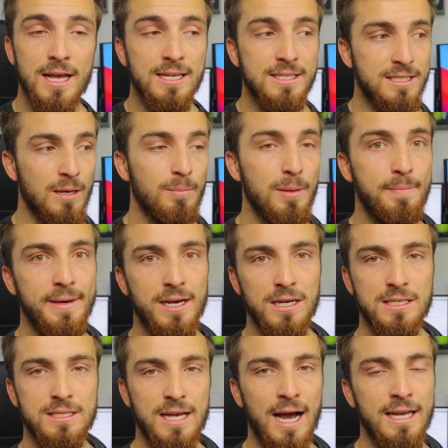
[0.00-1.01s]
simply
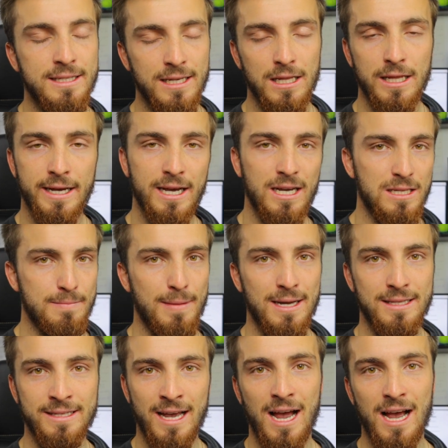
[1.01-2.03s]
because I delegate
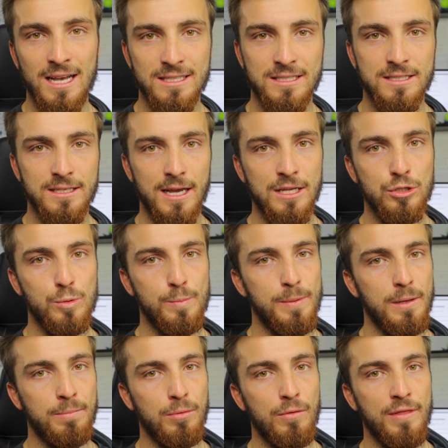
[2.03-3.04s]
my tasks into
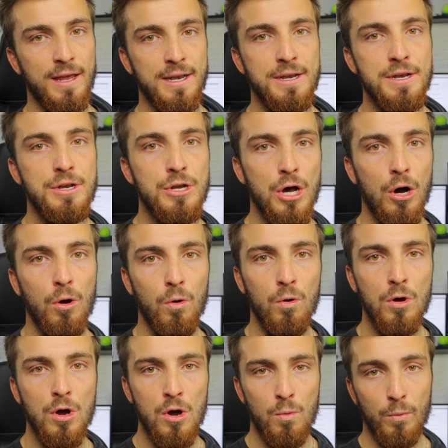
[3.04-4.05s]
people that know
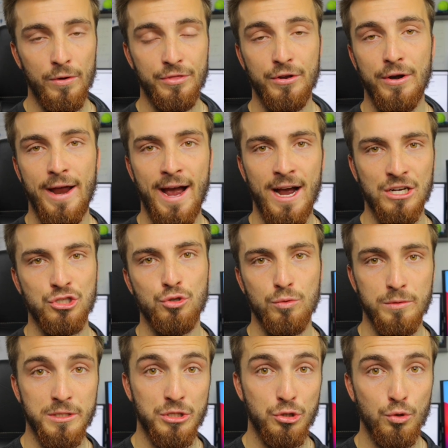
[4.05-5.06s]
what they're
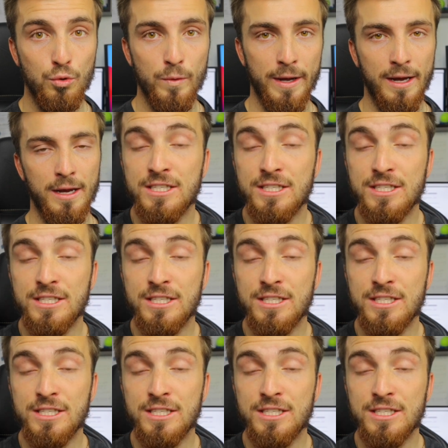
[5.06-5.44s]
actually doing.